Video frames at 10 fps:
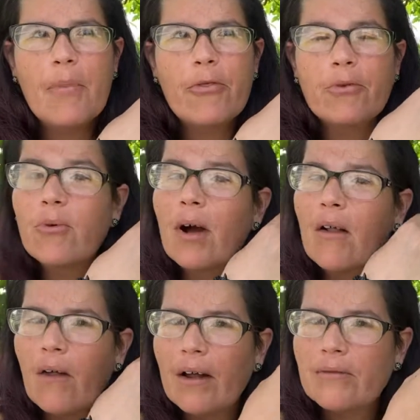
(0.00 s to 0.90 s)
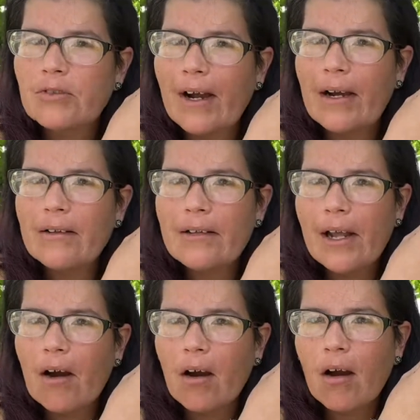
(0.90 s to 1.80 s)
Through a lot of trial and
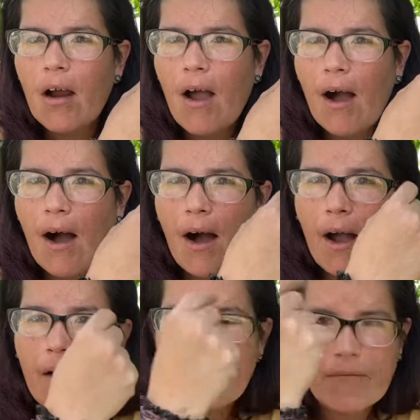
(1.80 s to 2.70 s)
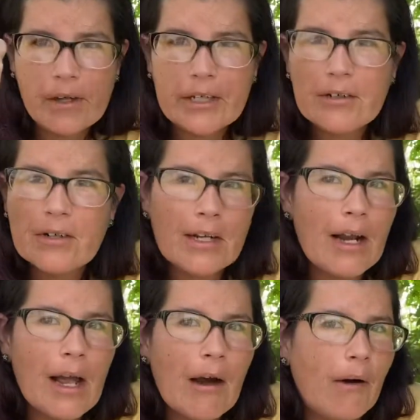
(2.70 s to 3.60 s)
error, I figured
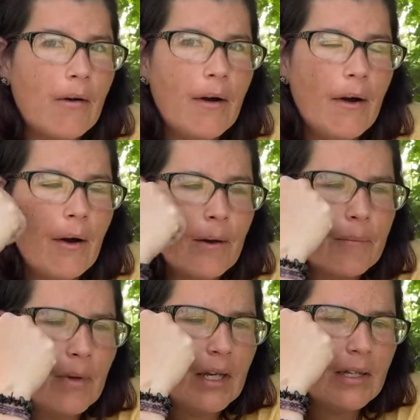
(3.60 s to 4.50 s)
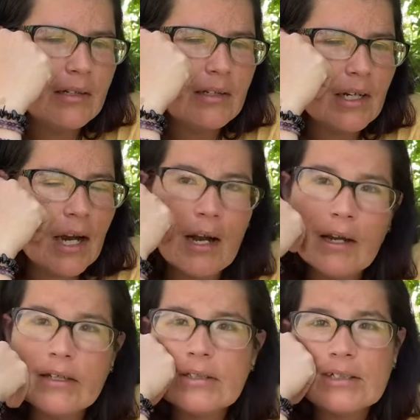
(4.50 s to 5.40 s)
it out, and
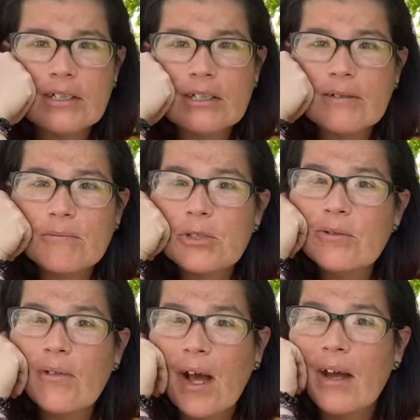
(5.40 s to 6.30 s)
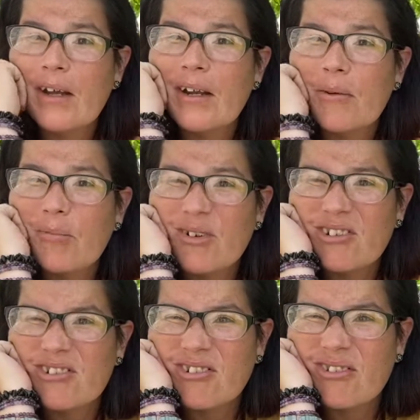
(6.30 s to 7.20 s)
I still do that, and I'm
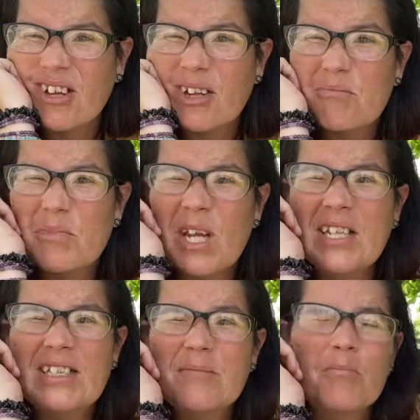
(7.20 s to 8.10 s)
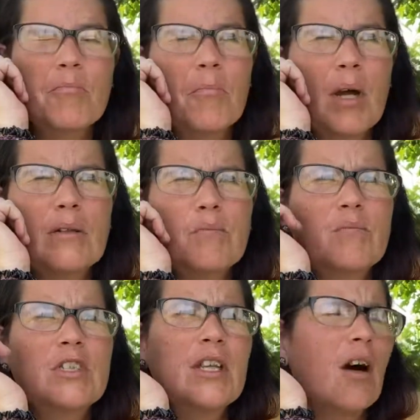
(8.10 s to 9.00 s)
pretty sure that dates
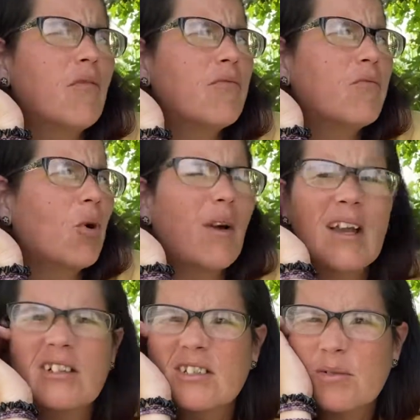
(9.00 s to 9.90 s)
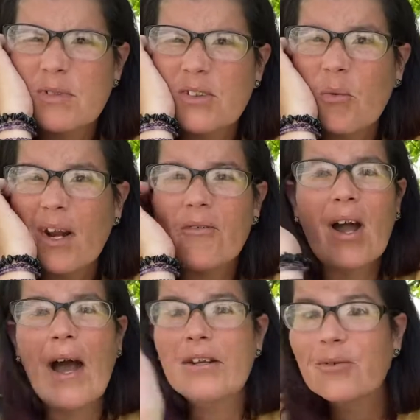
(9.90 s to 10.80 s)
myself or ages myself, whatever.
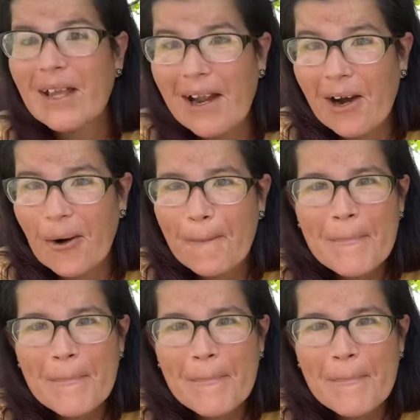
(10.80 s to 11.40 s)
I don't care.